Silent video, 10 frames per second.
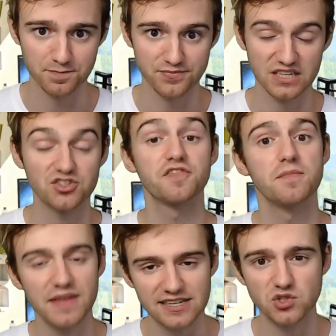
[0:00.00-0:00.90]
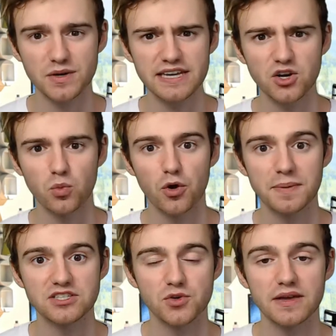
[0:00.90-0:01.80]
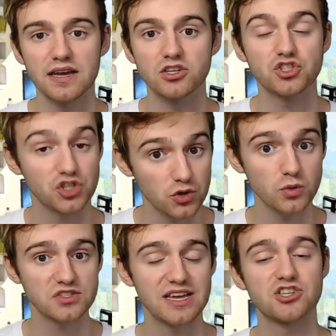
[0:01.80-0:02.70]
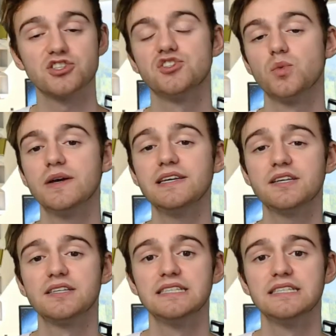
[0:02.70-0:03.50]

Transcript: So from next week, we'll be doing 2 sessions a week,